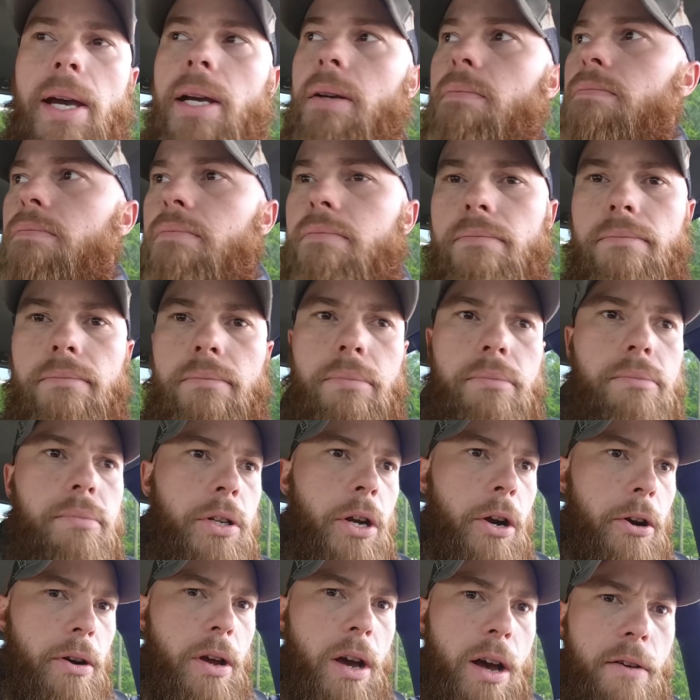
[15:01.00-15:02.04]
may
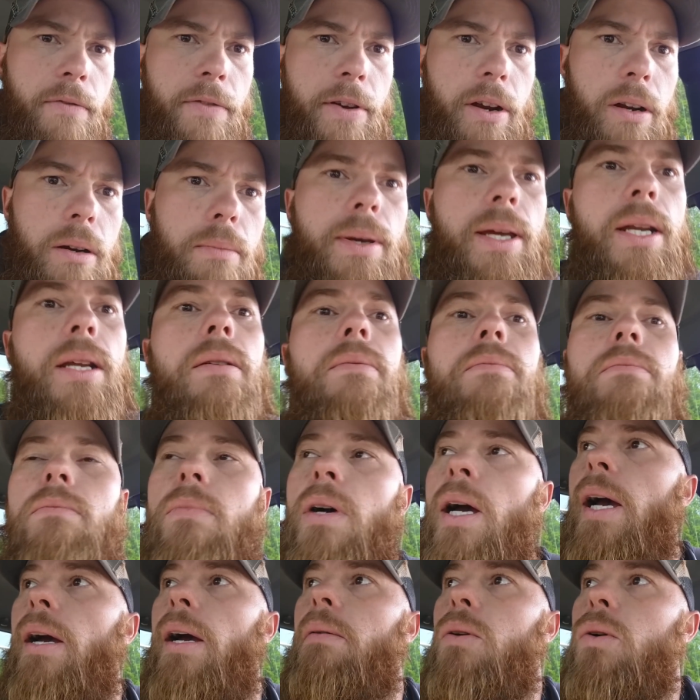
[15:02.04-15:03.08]
turn off here in a minute.
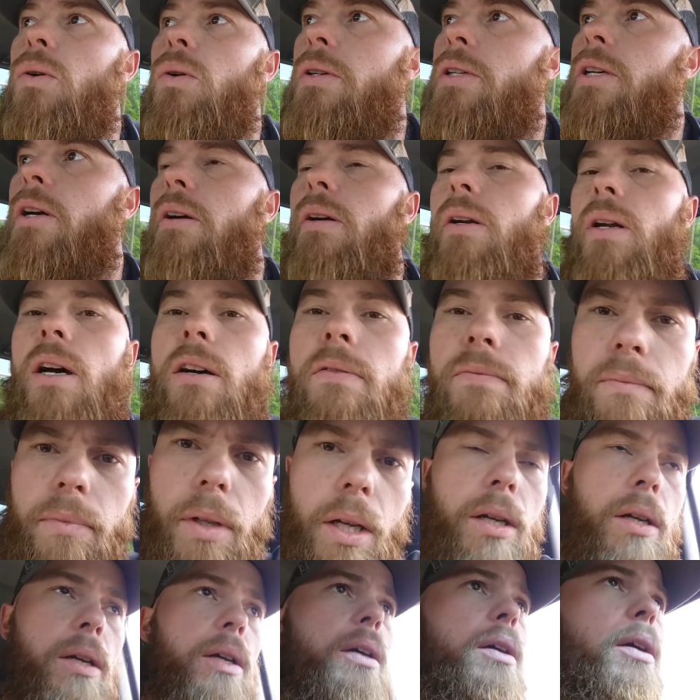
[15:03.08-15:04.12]
I'm going to turn it off.
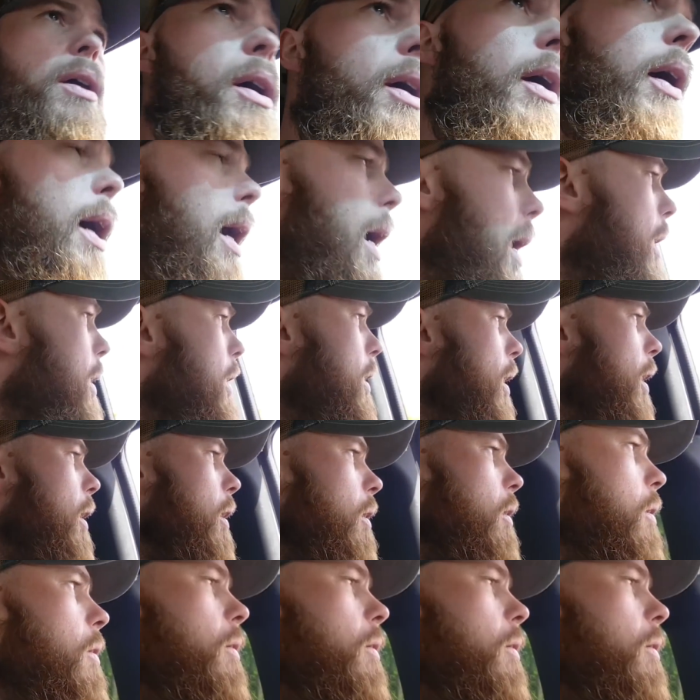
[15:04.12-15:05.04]
And